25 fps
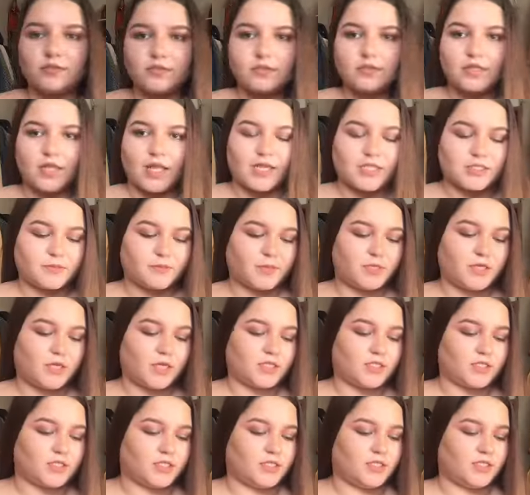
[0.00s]
Last but
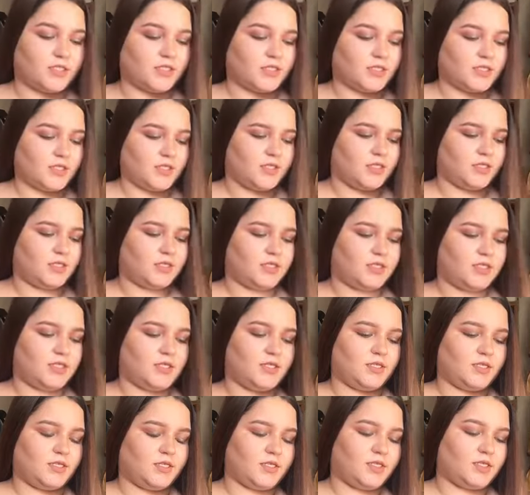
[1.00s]
not least is
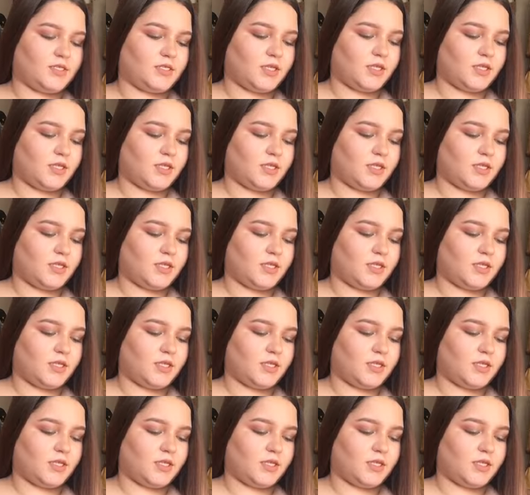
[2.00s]
this,